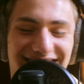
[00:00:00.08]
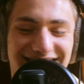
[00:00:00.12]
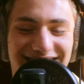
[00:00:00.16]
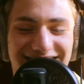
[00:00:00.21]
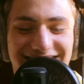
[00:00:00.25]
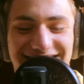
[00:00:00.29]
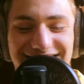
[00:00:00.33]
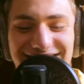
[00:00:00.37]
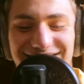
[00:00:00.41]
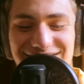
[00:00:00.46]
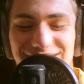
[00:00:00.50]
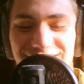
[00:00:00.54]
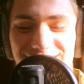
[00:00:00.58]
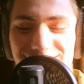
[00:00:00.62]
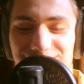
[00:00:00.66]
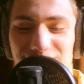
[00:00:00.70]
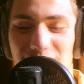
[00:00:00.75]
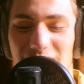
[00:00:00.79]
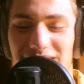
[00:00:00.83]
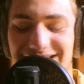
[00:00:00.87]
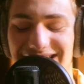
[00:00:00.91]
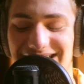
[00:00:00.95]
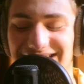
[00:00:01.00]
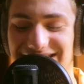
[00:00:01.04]
decided to start
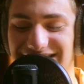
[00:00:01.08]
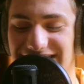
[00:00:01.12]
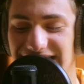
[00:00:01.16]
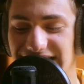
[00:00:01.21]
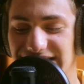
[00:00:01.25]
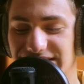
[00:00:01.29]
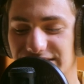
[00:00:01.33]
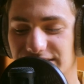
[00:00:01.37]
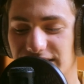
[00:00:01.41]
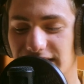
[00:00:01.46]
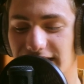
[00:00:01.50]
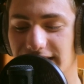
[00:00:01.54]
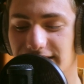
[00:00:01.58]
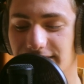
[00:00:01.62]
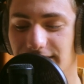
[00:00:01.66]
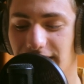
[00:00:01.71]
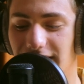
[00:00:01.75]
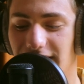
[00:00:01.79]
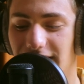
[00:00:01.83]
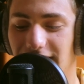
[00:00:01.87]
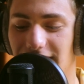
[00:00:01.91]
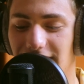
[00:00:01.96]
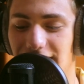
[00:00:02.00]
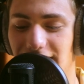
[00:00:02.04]
a podcast yesterday,
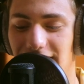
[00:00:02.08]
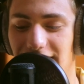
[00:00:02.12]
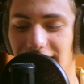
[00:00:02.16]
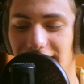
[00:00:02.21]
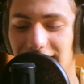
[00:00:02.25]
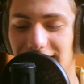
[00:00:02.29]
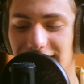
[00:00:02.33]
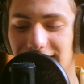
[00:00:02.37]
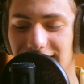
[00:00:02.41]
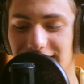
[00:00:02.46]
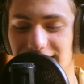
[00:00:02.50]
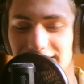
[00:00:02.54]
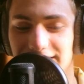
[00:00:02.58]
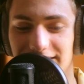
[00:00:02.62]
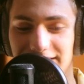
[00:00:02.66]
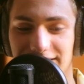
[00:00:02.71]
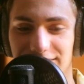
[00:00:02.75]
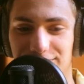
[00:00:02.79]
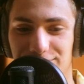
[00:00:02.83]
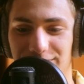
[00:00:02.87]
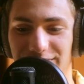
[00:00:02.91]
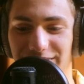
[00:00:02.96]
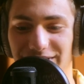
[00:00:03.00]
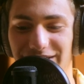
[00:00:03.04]
and
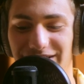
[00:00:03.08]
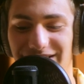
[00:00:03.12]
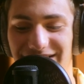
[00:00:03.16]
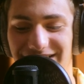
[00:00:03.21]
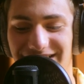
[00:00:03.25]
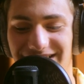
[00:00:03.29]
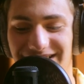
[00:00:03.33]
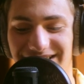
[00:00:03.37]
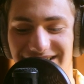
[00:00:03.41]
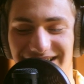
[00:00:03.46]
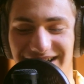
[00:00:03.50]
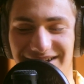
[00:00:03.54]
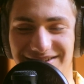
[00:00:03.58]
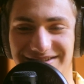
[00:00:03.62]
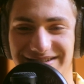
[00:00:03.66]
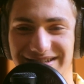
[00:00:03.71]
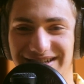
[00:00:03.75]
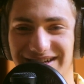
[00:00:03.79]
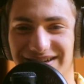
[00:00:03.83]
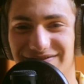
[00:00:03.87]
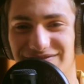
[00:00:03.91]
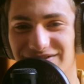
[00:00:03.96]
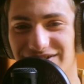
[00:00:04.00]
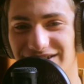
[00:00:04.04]
here we are, How
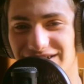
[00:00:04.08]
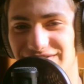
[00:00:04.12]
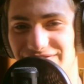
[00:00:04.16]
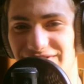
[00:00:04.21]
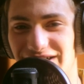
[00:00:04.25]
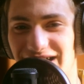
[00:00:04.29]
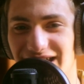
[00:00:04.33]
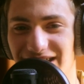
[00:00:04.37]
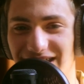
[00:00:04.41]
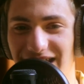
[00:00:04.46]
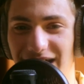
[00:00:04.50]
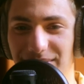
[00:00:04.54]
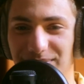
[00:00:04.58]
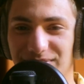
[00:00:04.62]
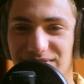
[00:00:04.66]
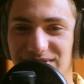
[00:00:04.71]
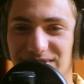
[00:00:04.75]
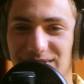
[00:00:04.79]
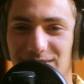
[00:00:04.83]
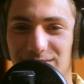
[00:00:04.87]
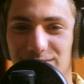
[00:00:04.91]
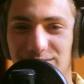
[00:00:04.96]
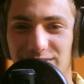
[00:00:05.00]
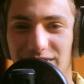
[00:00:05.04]
to Convert a Van,
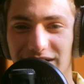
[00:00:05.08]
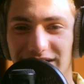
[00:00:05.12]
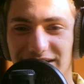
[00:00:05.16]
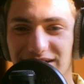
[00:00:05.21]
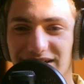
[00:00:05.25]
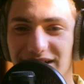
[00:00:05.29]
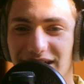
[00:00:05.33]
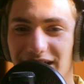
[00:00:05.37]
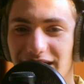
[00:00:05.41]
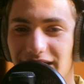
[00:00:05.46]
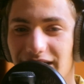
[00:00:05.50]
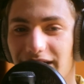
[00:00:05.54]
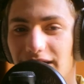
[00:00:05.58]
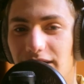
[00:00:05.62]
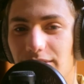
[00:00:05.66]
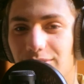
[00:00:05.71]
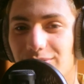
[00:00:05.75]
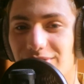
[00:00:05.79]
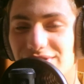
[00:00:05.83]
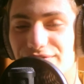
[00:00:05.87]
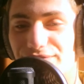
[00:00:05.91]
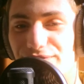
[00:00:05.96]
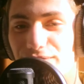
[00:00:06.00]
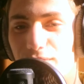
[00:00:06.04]
Episode 1,
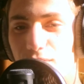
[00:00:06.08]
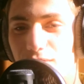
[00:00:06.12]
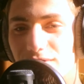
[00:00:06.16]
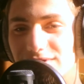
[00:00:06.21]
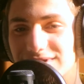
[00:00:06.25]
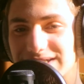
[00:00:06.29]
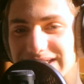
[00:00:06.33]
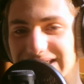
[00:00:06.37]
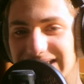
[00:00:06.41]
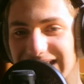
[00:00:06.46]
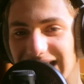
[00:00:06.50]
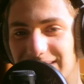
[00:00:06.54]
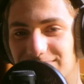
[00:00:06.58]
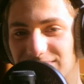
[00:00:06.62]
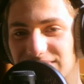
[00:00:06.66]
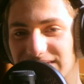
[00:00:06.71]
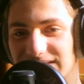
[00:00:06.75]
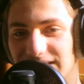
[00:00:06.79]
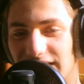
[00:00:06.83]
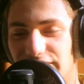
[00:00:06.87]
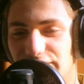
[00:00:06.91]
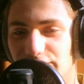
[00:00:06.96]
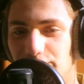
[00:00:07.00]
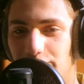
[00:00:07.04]
with 4
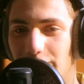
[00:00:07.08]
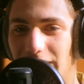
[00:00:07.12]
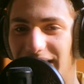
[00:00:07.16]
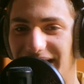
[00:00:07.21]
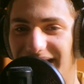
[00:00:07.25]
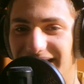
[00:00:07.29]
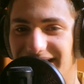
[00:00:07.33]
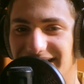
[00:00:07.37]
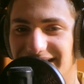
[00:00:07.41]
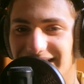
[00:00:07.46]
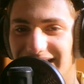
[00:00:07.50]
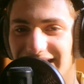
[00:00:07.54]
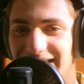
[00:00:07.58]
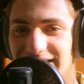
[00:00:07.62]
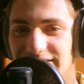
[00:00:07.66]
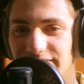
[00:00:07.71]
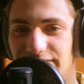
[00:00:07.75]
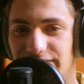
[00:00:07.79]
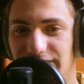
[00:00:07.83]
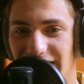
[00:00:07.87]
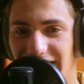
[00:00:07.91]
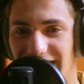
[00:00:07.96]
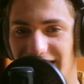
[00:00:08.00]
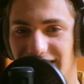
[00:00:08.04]
steps of buying
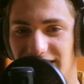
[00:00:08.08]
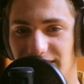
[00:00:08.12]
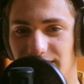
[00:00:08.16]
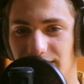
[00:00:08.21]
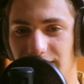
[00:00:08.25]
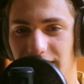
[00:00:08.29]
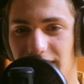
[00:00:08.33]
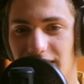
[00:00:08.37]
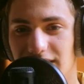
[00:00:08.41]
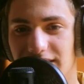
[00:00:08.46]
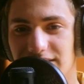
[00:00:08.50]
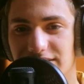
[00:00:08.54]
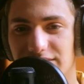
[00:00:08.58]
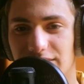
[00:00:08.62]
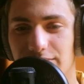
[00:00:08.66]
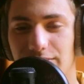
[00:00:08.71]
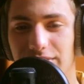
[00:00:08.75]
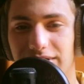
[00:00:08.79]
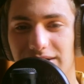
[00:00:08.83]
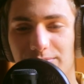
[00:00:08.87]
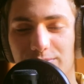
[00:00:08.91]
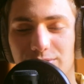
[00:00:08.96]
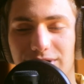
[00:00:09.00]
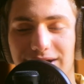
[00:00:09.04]
a van.
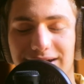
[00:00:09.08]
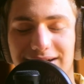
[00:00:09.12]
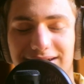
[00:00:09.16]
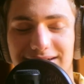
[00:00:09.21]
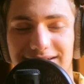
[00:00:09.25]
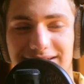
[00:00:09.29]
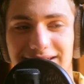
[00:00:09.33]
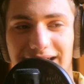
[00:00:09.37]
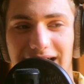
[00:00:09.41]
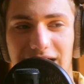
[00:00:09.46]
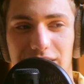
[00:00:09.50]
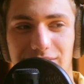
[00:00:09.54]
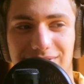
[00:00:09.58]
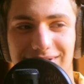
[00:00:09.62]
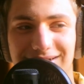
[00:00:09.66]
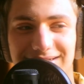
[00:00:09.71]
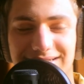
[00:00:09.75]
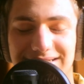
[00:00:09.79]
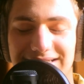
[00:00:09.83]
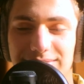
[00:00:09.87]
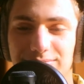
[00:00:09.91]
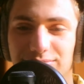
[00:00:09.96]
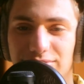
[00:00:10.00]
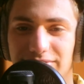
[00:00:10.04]
So I want to break it down
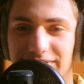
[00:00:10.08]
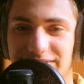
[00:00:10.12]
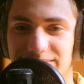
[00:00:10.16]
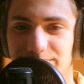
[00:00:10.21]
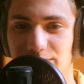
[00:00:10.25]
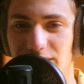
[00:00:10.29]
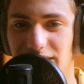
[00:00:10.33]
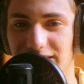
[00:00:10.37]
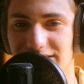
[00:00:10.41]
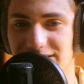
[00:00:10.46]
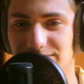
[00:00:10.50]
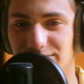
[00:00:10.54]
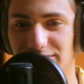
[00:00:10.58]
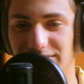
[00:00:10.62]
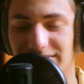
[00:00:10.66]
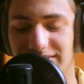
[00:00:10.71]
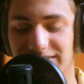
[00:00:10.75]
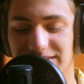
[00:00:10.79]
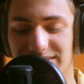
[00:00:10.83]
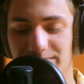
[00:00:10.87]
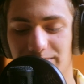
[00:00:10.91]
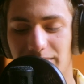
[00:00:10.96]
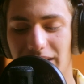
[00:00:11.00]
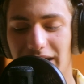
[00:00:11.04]
as simple as
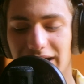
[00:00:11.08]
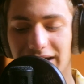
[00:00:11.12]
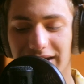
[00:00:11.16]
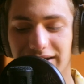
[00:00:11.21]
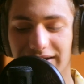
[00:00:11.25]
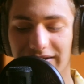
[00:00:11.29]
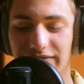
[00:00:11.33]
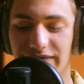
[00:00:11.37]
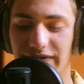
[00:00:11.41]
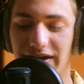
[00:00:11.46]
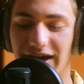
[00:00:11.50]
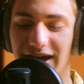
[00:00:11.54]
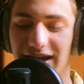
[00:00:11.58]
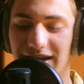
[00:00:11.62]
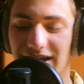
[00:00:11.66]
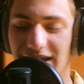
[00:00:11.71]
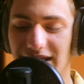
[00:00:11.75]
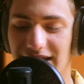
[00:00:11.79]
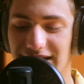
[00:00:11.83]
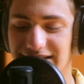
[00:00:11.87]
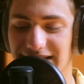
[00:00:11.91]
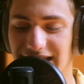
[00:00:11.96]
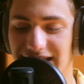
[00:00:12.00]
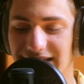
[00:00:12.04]
possible, because buying a
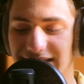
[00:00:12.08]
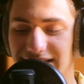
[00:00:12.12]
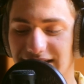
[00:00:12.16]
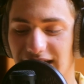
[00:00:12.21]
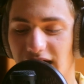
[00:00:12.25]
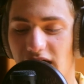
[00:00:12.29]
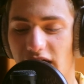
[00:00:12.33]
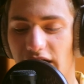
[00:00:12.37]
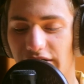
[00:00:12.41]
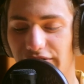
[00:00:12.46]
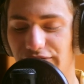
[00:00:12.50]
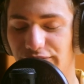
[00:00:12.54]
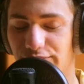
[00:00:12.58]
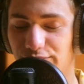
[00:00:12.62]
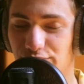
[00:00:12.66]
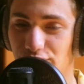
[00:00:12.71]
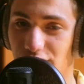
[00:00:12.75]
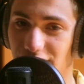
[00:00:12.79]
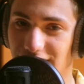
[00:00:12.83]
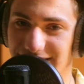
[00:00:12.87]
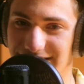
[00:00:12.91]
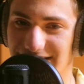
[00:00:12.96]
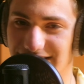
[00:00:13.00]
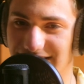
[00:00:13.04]
van is a tough
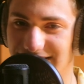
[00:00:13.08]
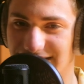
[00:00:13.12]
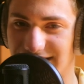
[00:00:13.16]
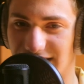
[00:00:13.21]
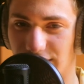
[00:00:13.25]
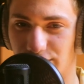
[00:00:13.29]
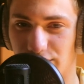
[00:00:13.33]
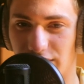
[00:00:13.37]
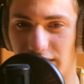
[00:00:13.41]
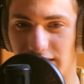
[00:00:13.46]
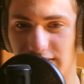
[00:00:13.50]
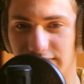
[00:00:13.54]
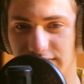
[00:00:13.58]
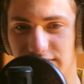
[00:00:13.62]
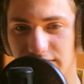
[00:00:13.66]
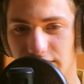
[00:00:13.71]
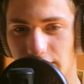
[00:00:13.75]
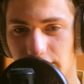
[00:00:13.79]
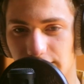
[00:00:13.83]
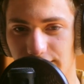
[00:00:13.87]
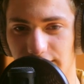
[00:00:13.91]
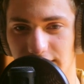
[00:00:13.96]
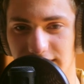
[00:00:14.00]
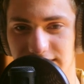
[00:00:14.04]
process that we all have
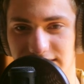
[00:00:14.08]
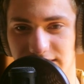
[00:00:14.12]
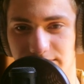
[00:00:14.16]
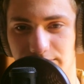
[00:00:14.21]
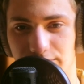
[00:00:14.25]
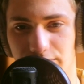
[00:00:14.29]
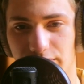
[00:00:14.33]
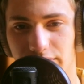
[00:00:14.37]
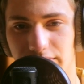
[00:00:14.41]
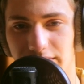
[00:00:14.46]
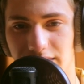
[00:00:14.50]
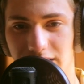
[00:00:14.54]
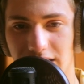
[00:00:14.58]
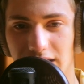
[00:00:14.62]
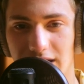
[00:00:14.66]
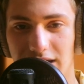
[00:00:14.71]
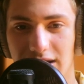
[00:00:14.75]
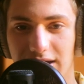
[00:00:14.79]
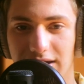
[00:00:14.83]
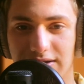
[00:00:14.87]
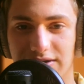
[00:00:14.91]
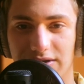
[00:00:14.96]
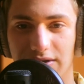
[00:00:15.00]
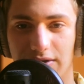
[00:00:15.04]
to go through at some point.
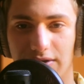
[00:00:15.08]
